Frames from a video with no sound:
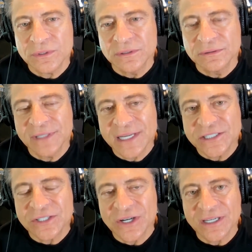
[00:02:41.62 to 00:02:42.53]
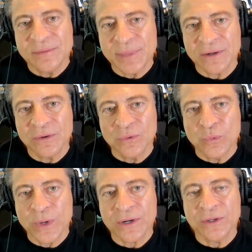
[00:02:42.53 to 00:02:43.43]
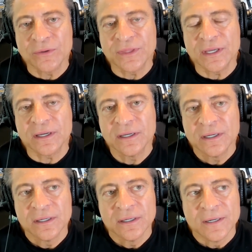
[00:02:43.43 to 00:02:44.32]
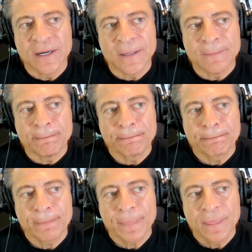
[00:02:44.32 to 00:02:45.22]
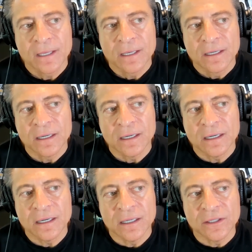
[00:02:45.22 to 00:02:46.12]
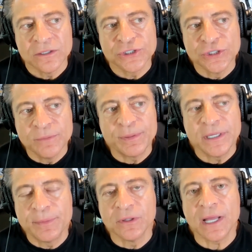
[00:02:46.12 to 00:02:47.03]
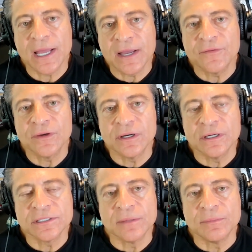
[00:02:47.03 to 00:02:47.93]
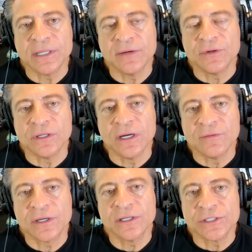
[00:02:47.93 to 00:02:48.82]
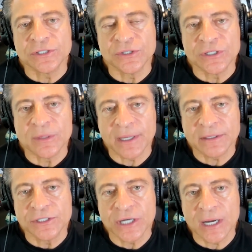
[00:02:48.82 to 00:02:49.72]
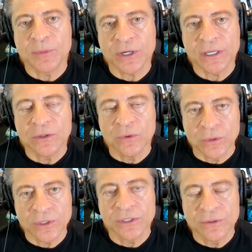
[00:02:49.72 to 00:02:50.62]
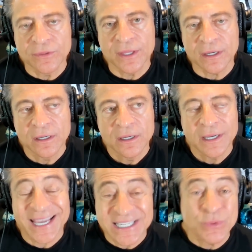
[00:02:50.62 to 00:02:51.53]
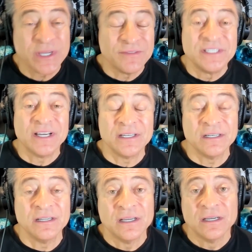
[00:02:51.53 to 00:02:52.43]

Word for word: let's talk about where you think. Um, should people have some level of concern about the job market? Or do you think, as we have done